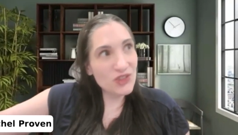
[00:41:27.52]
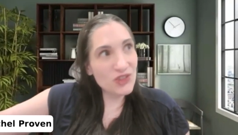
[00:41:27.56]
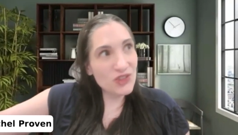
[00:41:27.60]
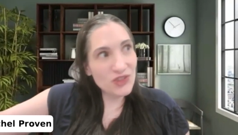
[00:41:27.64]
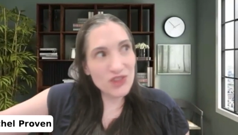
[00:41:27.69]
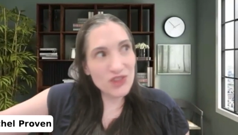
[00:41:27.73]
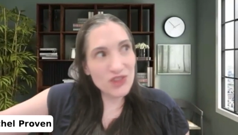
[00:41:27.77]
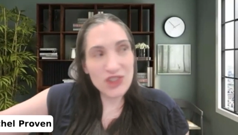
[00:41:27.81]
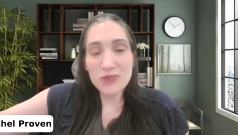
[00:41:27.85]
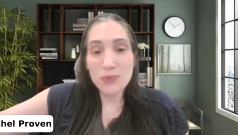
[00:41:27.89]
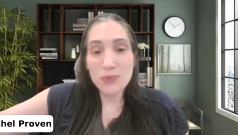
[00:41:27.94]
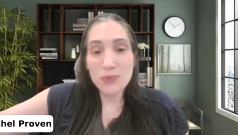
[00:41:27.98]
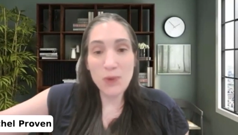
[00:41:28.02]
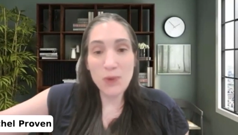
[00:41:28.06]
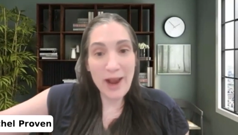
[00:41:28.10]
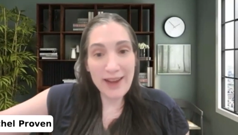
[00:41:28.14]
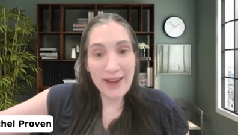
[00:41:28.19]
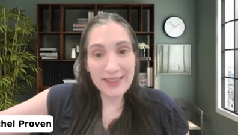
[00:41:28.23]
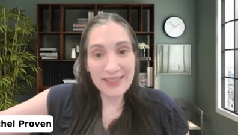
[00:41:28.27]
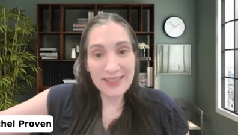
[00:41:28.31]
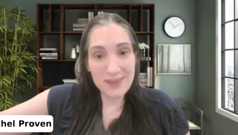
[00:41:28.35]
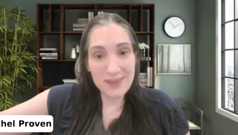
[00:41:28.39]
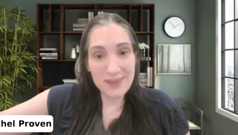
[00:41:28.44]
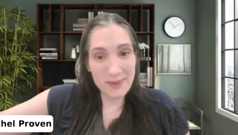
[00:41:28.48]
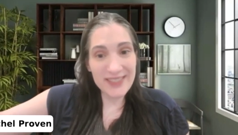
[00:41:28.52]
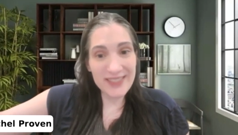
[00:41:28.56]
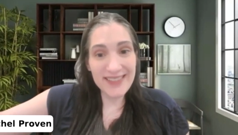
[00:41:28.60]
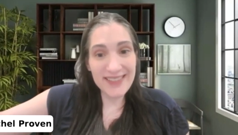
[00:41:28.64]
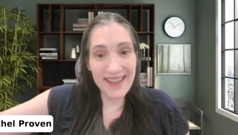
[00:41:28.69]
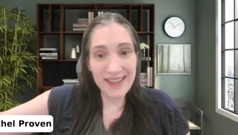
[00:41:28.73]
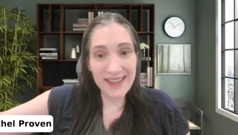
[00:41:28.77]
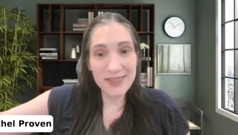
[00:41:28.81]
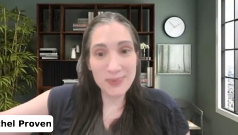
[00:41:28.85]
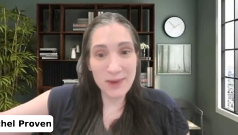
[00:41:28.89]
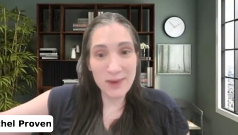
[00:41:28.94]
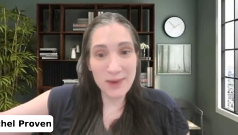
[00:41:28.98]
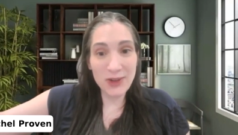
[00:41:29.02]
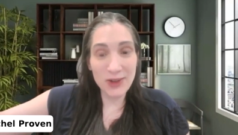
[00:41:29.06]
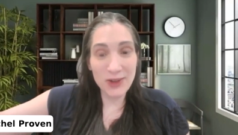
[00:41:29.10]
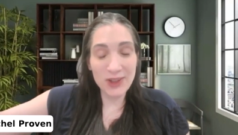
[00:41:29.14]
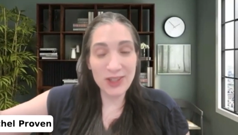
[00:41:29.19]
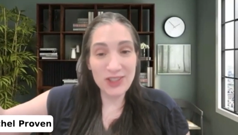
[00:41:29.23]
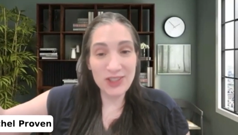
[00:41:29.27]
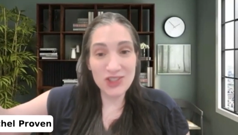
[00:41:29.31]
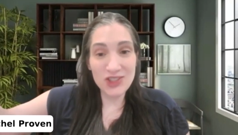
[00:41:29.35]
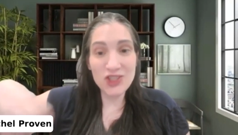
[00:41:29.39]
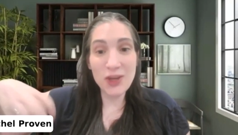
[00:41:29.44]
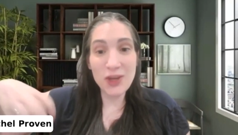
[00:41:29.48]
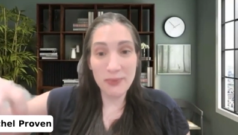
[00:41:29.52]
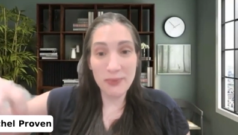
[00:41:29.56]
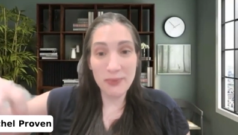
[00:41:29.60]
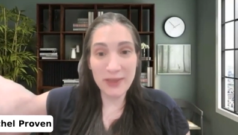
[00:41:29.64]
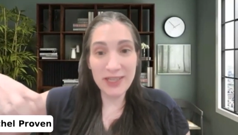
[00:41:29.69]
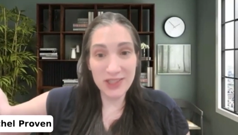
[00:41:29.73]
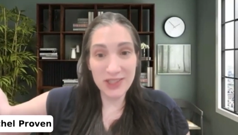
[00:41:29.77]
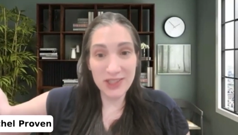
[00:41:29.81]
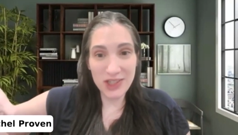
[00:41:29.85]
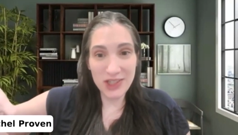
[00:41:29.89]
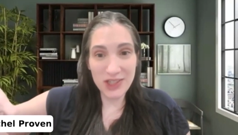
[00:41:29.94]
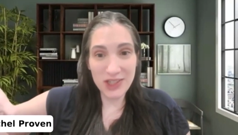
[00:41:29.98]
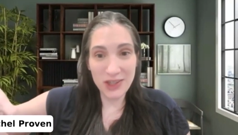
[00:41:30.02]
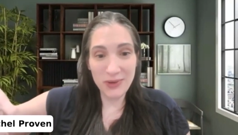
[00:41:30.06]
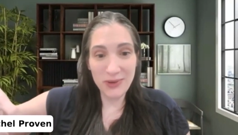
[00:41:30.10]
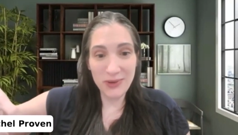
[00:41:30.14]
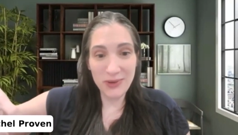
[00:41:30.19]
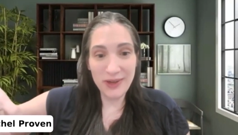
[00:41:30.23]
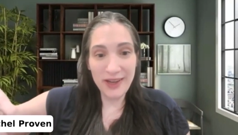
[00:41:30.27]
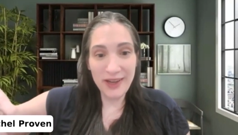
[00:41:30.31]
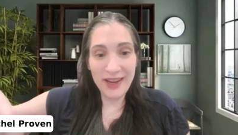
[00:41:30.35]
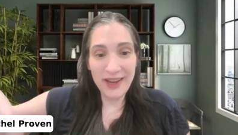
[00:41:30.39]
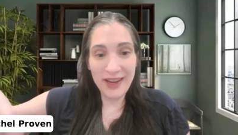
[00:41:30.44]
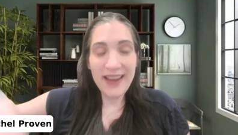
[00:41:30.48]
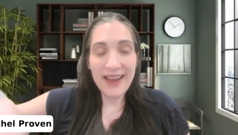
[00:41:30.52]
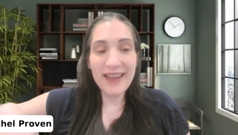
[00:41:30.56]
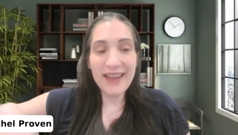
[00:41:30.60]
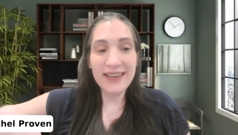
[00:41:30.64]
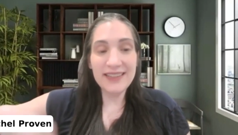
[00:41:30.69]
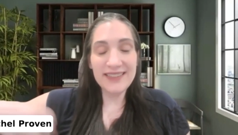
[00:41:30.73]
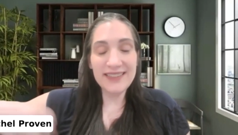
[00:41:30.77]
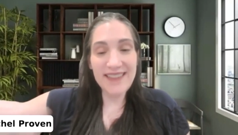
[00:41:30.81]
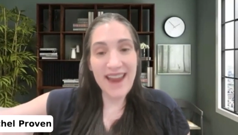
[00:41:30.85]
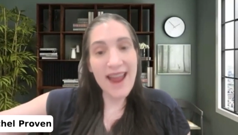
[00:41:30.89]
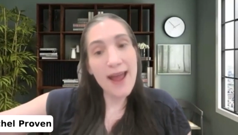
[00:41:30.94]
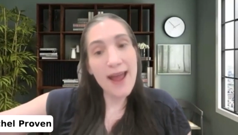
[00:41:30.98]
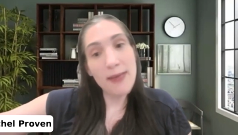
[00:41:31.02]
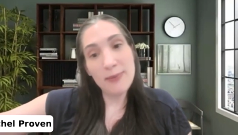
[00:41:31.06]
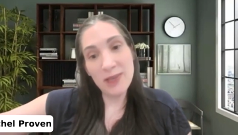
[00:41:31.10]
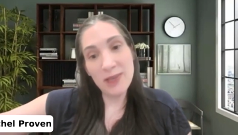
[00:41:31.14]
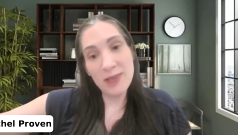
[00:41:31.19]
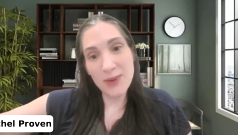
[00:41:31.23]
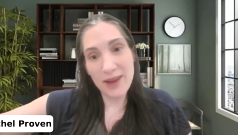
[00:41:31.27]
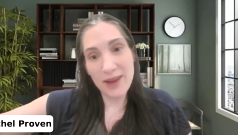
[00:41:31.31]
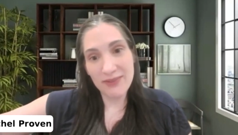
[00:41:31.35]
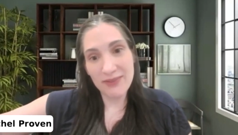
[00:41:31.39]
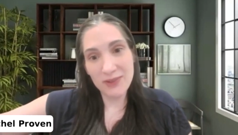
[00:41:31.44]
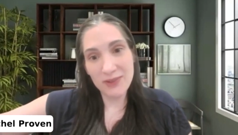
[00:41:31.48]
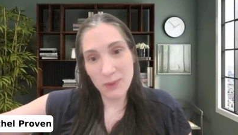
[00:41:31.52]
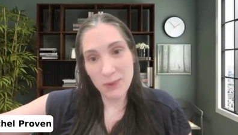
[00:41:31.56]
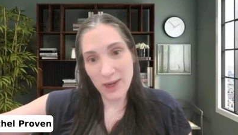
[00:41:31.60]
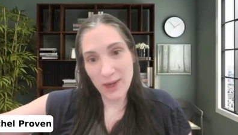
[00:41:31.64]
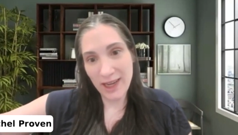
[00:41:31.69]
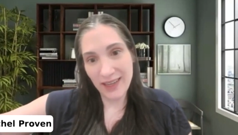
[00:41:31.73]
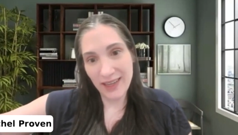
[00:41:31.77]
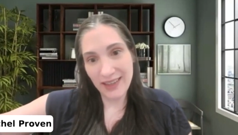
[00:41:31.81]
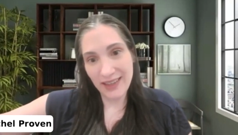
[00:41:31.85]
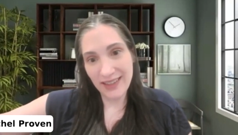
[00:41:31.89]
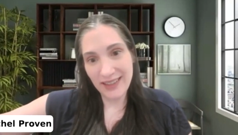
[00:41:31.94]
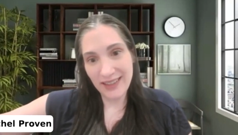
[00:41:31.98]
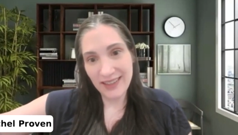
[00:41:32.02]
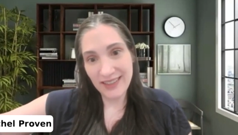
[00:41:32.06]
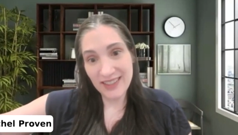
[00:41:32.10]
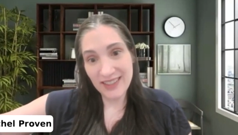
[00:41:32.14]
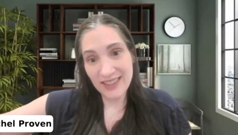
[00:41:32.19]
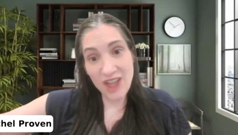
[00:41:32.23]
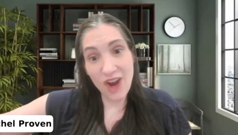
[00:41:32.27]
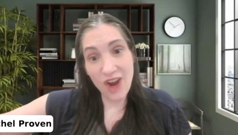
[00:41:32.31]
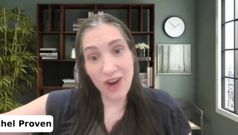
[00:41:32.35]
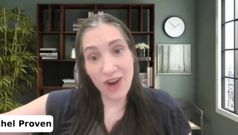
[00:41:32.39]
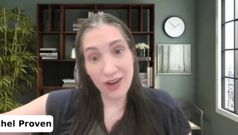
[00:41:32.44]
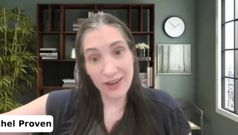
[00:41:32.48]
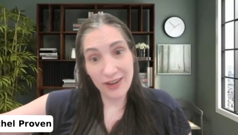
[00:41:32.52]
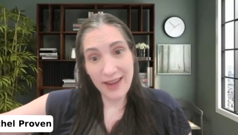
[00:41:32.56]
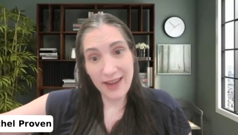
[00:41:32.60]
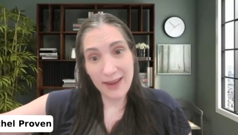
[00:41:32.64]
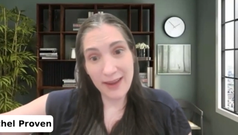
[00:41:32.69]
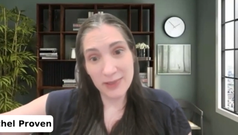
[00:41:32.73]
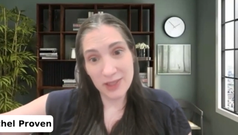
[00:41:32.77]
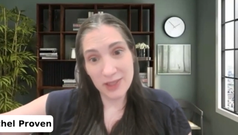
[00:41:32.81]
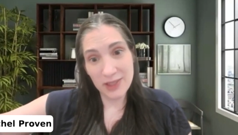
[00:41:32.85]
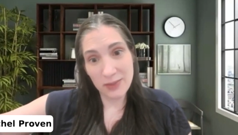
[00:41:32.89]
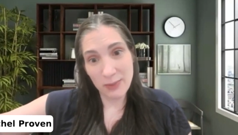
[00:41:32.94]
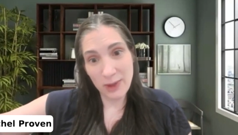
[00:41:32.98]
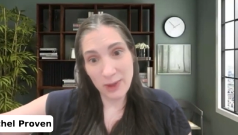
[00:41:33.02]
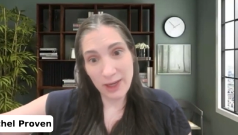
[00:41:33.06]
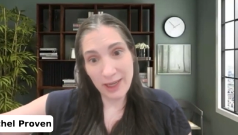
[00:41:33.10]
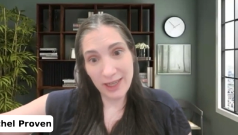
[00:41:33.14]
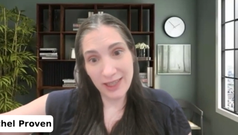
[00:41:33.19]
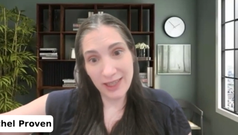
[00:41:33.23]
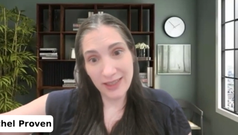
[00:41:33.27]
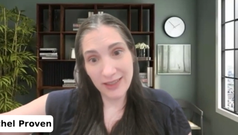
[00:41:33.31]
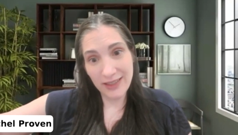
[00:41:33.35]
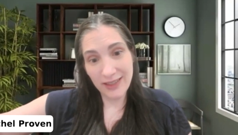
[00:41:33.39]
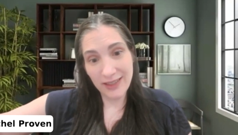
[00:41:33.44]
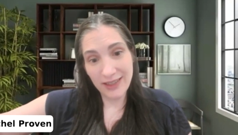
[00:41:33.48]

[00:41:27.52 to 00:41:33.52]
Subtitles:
just practice, because that's what you're going to jump in and do. And it's a habit you have to break. It's a hard habit to break.